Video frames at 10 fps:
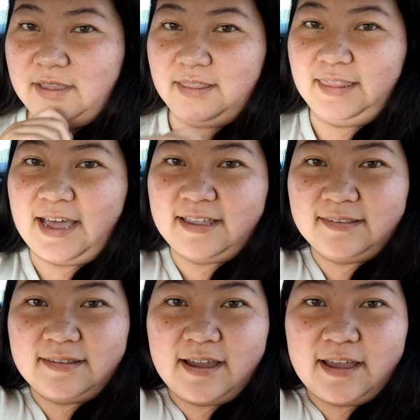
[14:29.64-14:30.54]

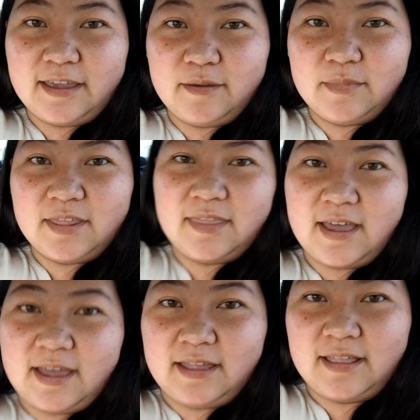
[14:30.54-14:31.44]
last time
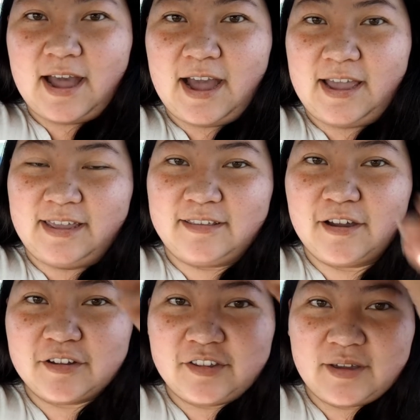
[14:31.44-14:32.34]
that I
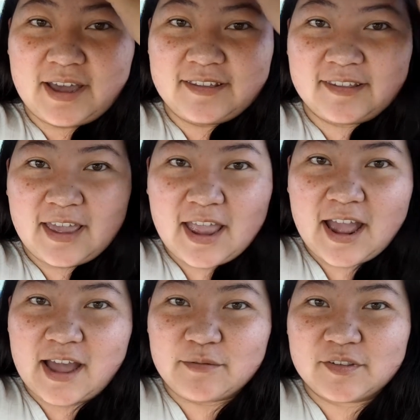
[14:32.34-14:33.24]
talked to you guys,
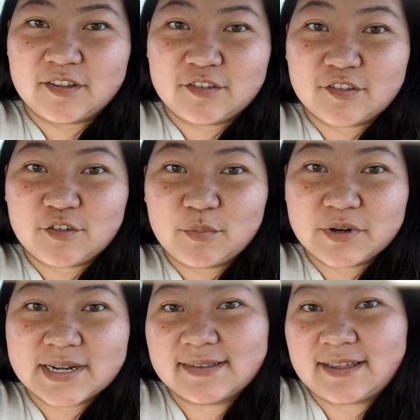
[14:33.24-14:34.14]
I was
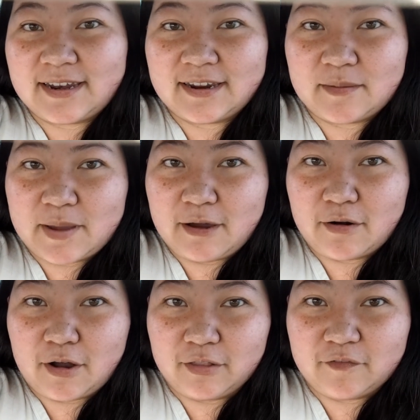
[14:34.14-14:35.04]
super excited
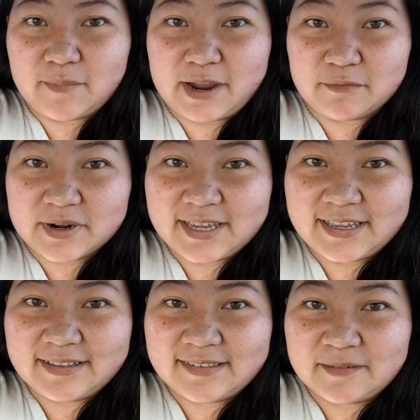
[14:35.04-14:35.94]
about all of my
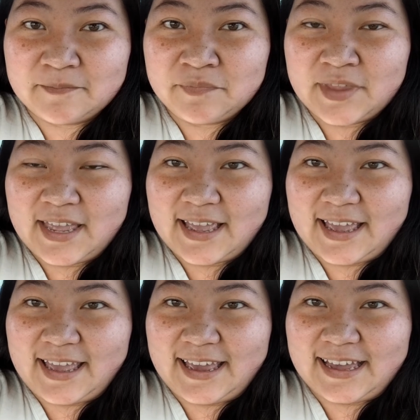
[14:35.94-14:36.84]
reads,
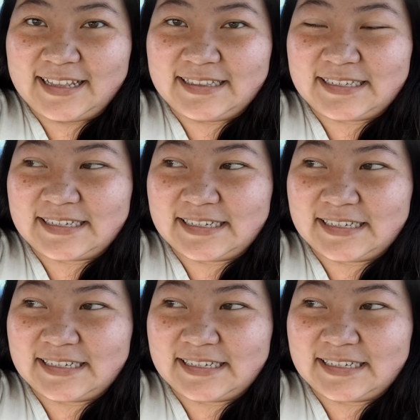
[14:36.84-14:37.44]
and